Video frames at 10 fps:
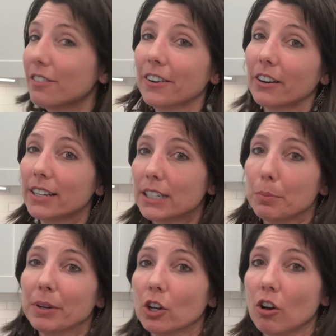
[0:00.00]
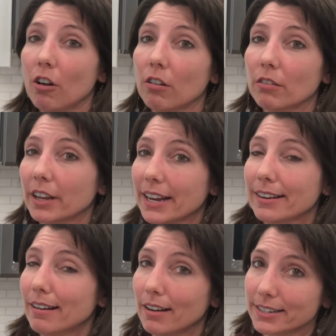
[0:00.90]
very typical
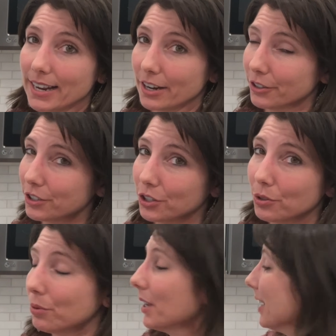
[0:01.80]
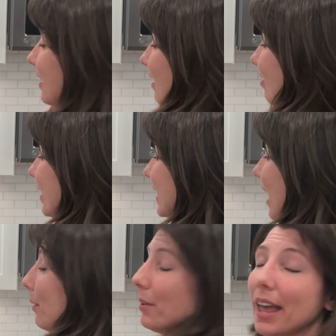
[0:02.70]
in a day or two. Like,
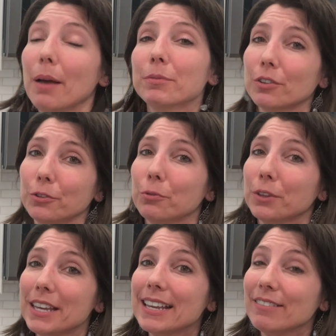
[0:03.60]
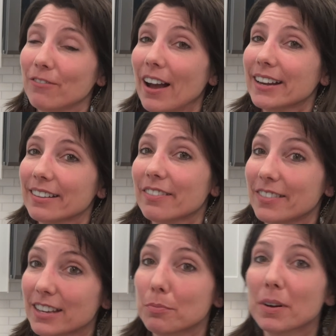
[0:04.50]
I will absolutely find
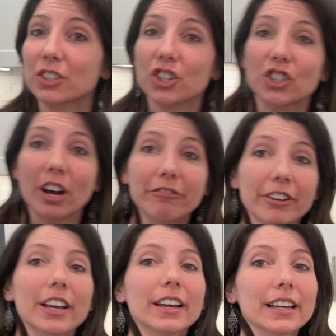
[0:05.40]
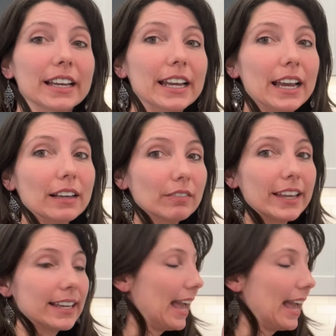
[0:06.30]
this much stuff like